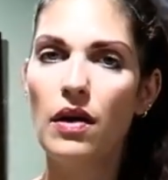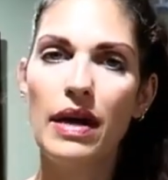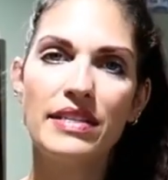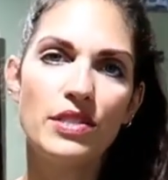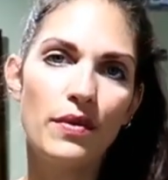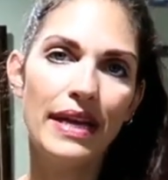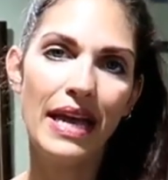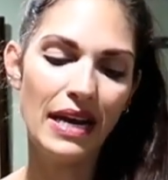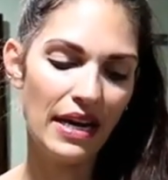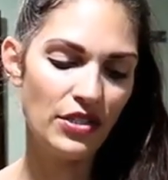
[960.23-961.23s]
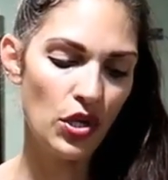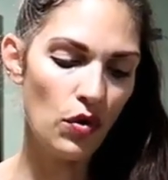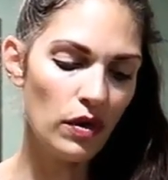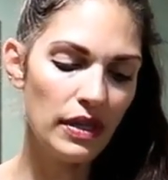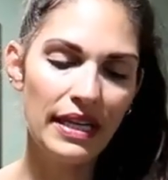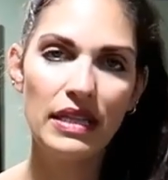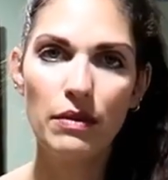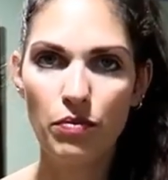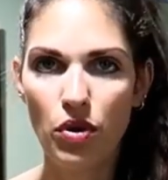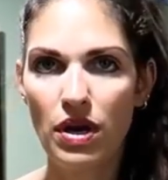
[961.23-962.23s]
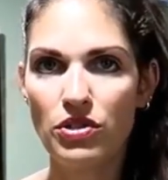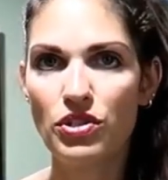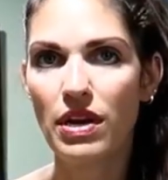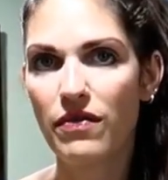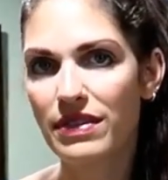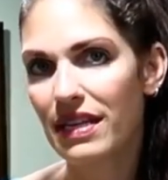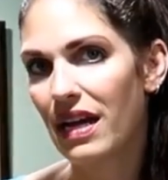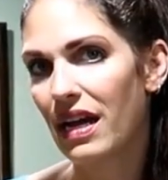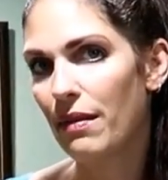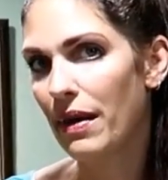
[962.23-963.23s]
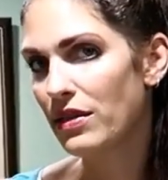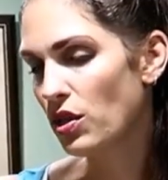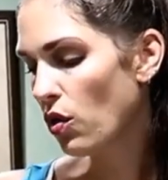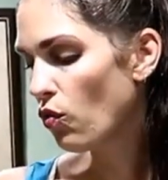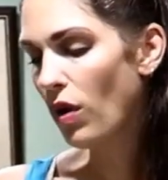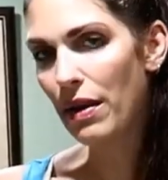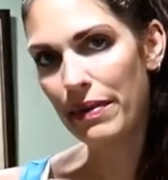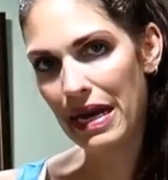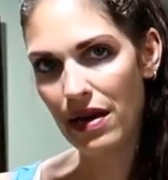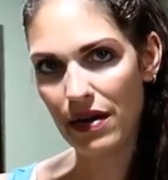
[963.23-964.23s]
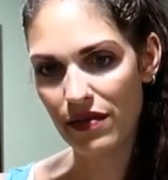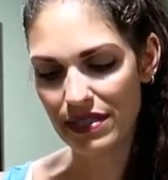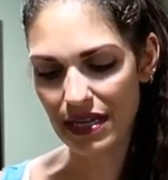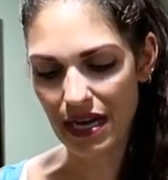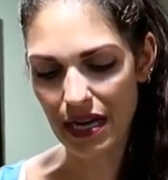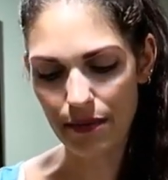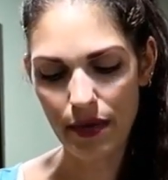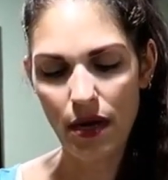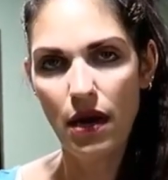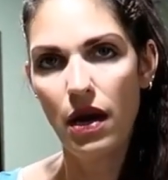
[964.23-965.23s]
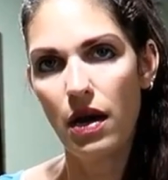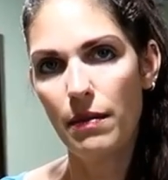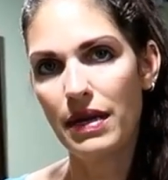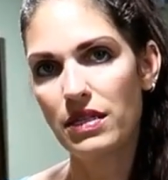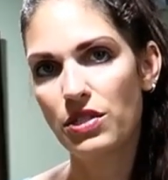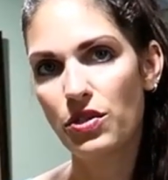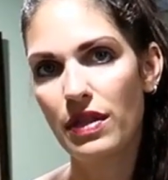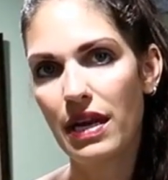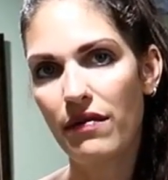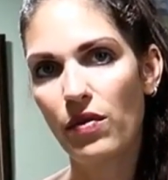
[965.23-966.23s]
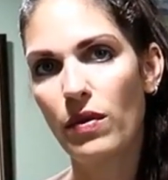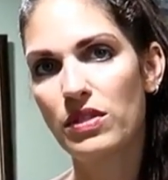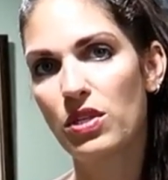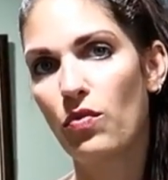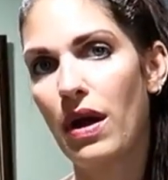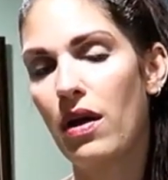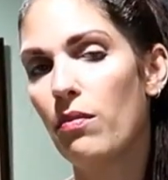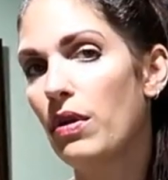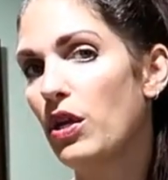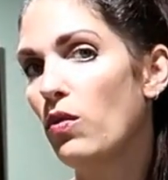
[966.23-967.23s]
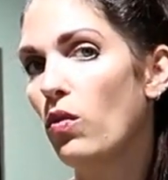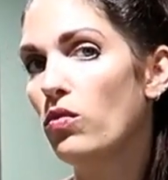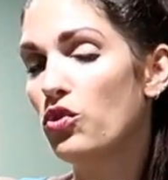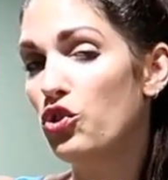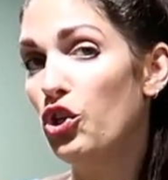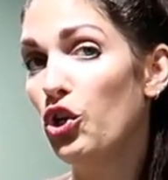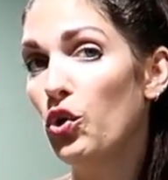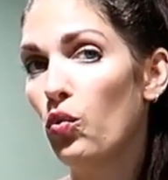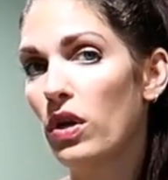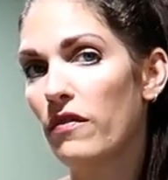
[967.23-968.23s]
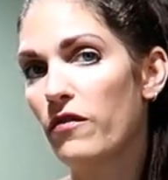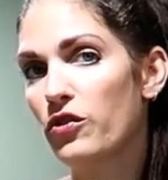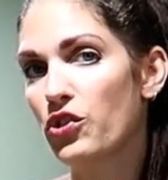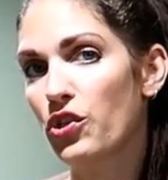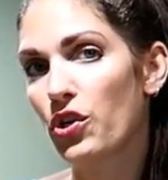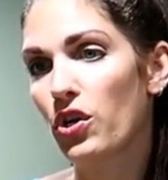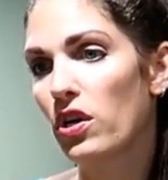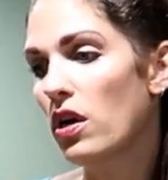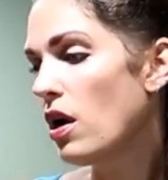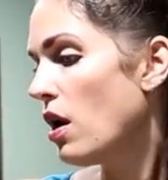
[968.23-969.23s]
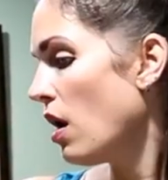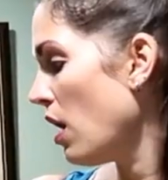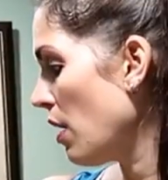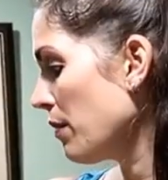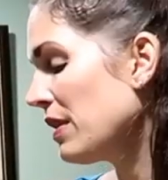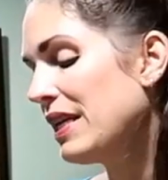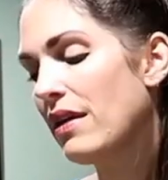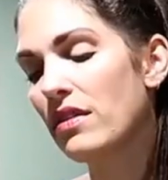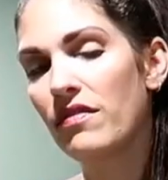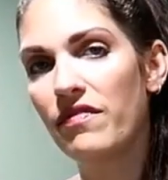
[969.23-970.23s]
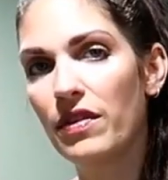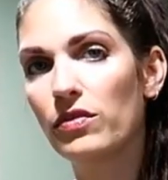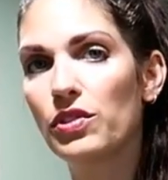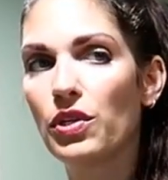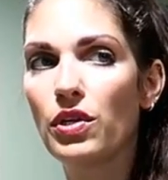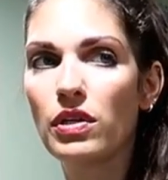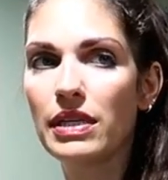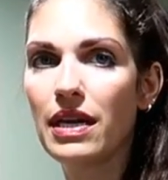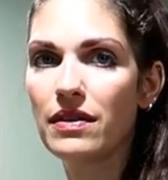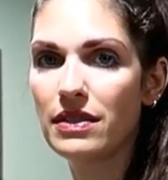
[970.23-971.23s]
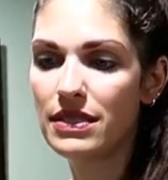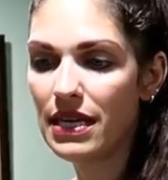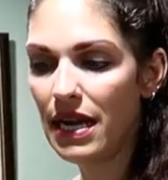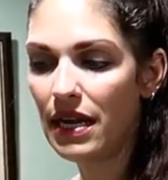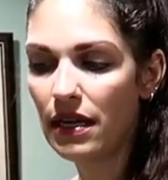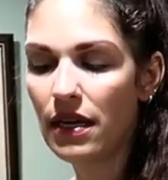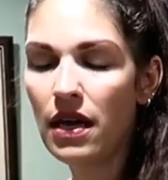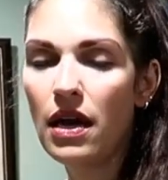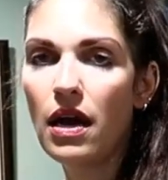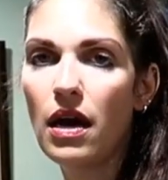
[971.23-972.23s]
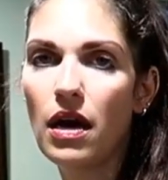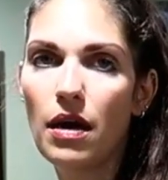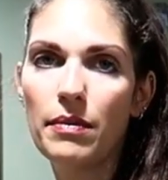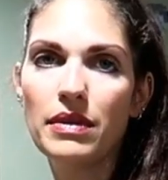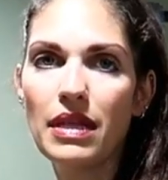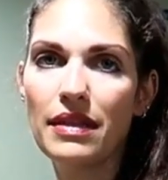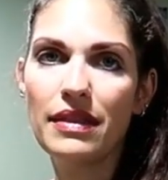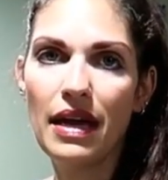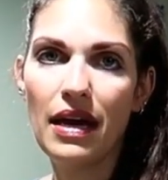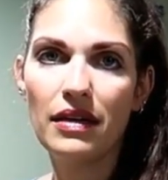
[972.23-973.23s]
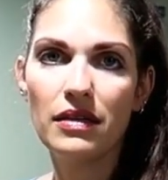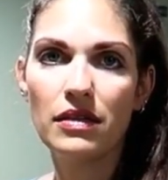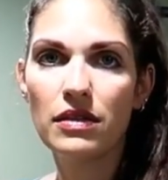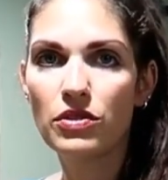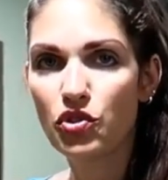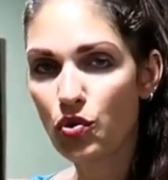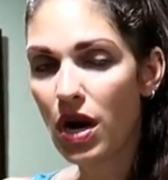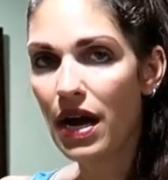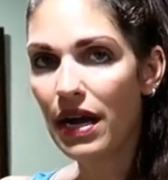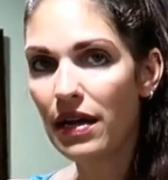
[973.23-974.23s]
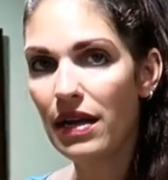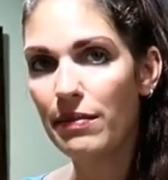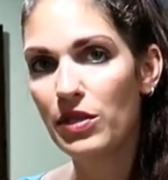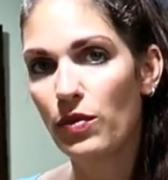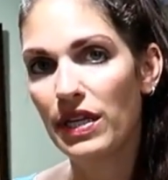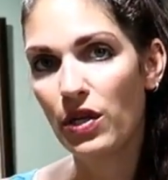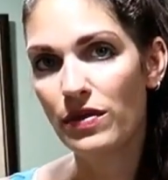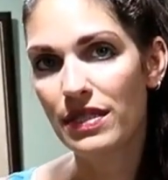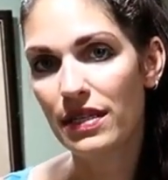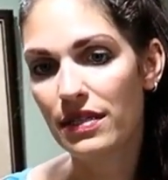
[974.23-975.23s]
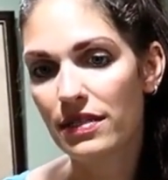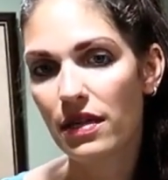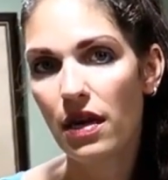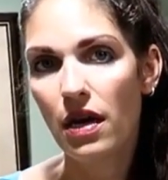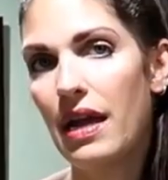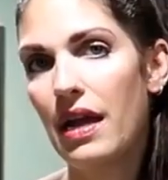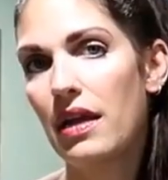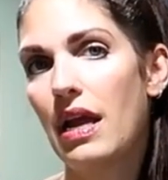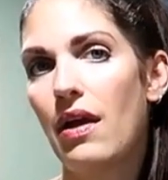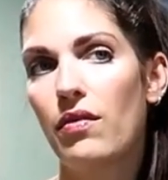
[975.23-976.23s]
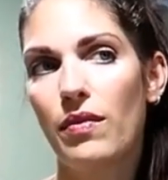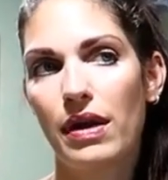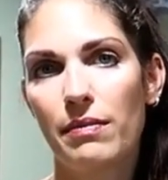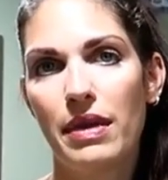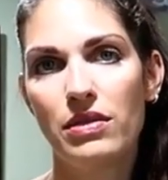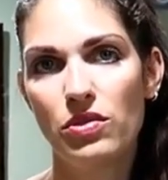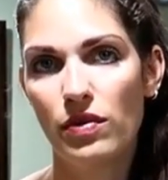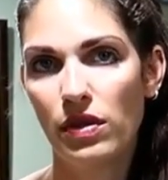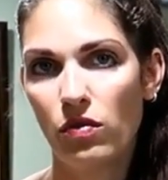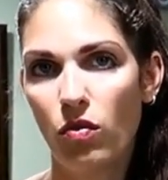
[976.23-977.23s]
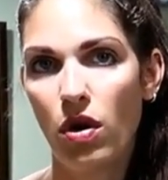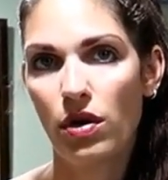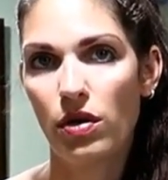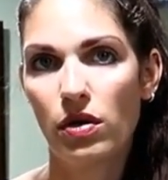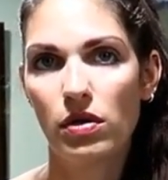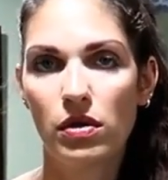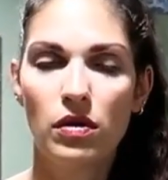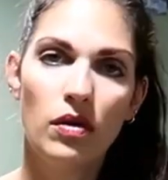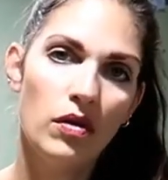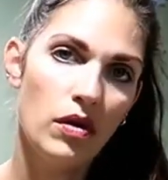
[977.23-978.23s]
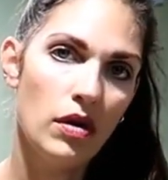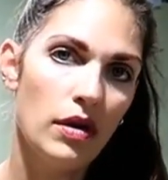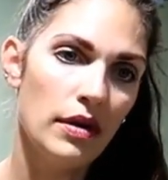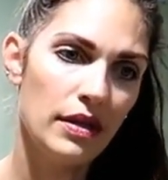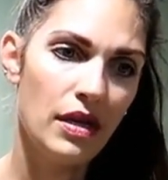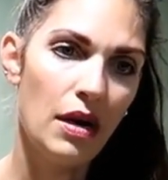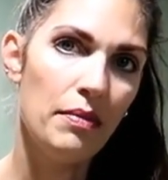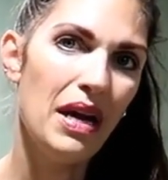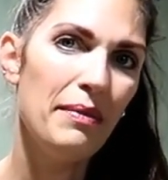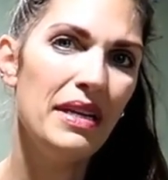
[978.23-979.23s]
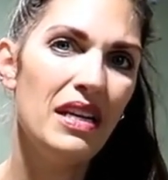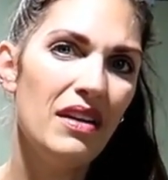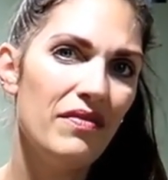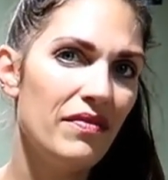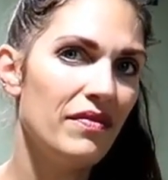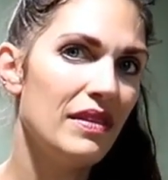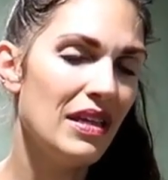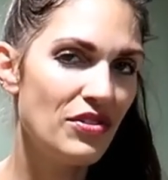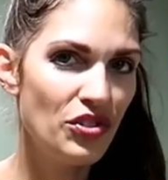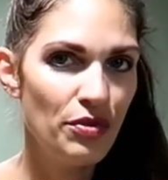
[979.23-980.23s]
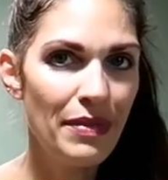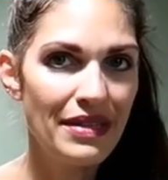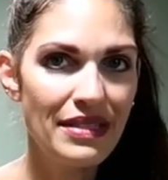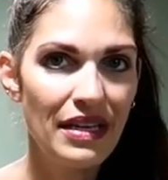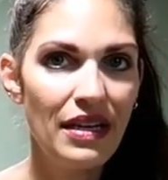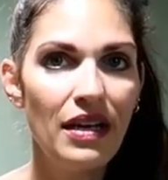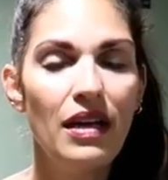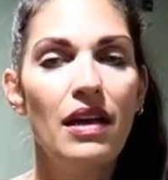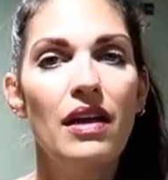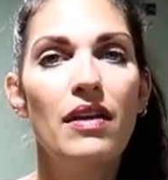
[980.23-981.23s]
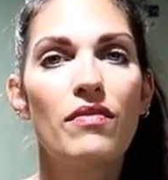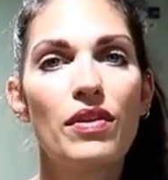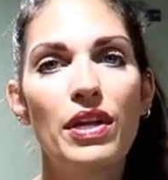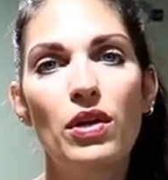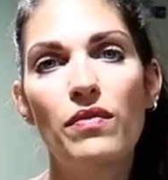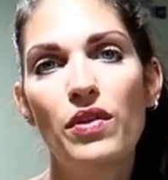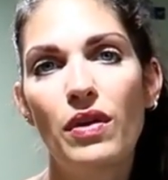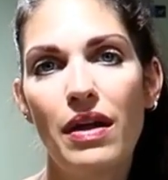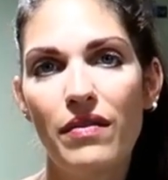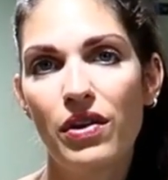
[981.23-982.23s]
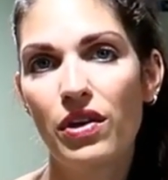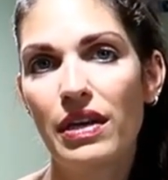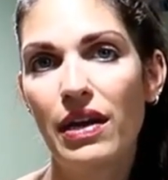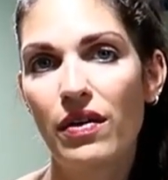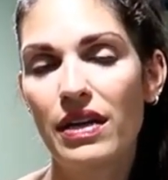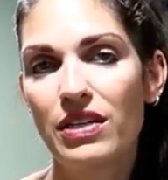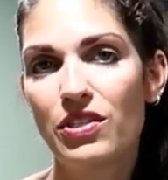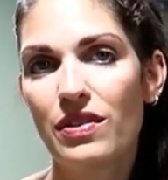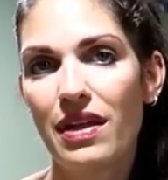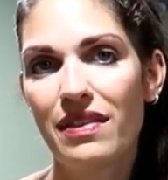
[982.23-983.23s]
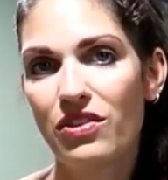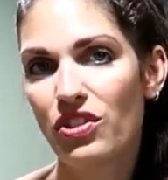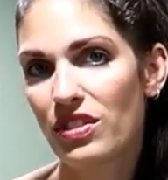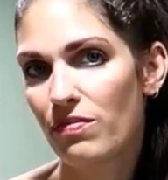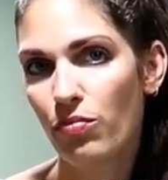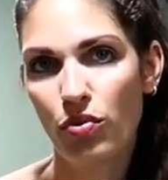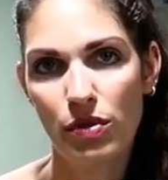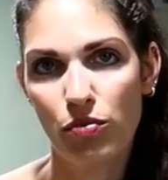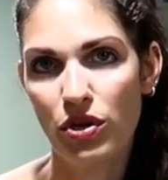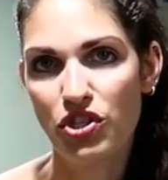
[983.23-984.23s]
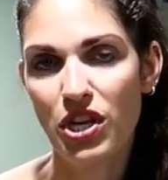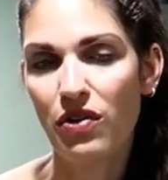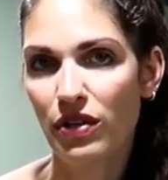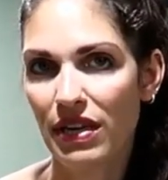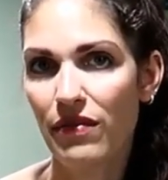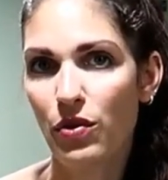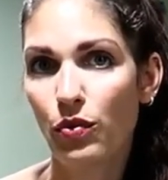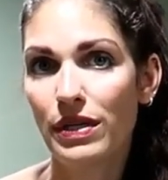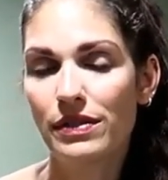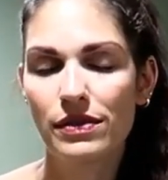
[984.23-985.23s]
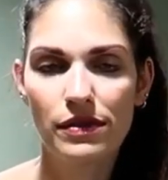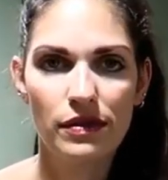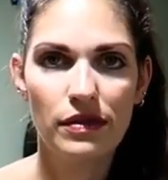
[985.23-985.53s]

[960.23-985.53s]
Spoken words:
Okay, so again, I don't clean the brush every time. I don't wipe it out every time. I just do that every once in a while, but you do want to for sure clean out the filter, clean out the tank, and let that dry in between uses. And I would recommend doing the water in a cup. I mean, if that's too messy for you, if you don't have a good area to do that, then just pull the brush out and give it a rinse.